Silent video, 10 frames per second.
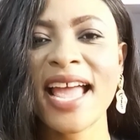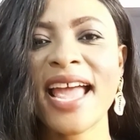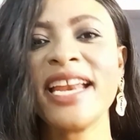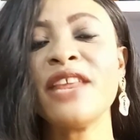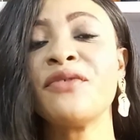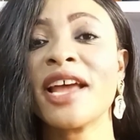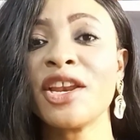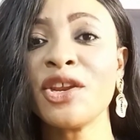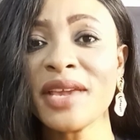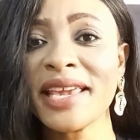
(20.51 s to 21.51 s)
And if you are
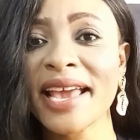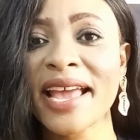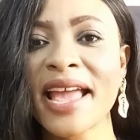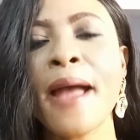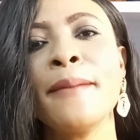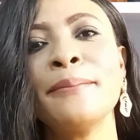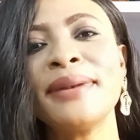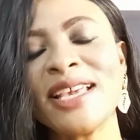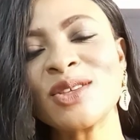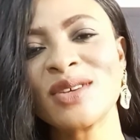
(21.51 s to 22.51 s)
new here,
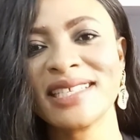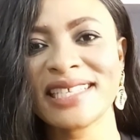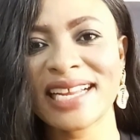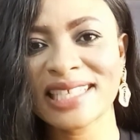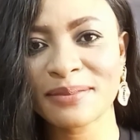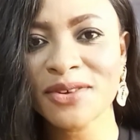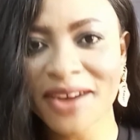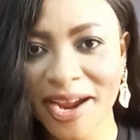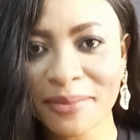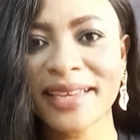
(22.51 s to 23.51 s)
please consider
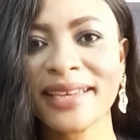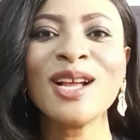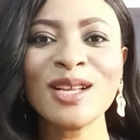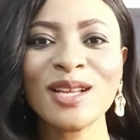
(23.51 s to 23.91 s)
subscribing.